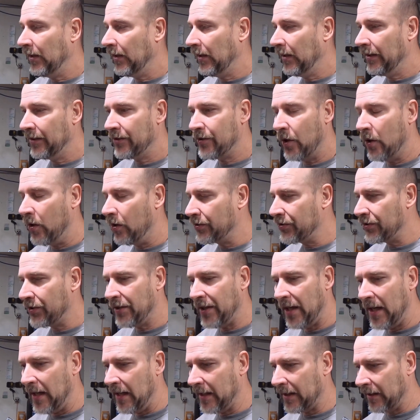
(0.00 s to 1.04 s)
It's all
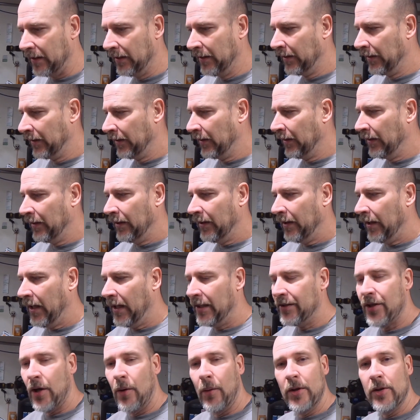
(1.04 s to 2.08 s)
stock.
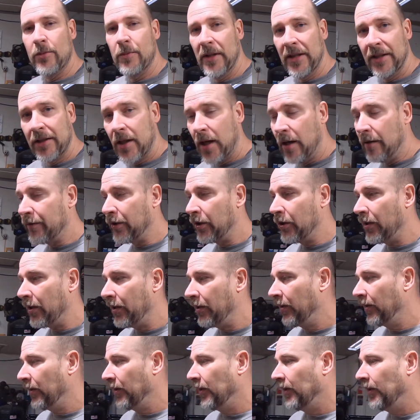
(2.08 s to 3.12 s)
It's always been covered,
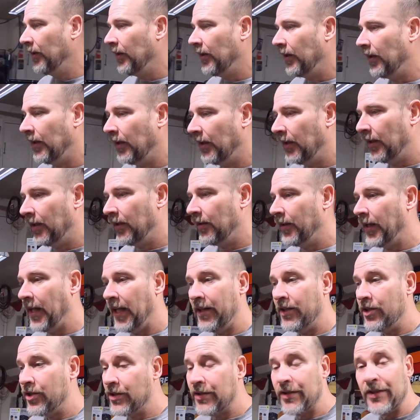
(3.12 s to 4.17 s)

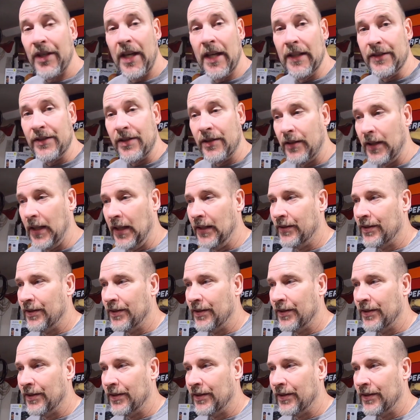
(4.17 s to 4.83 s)
and it just sits, and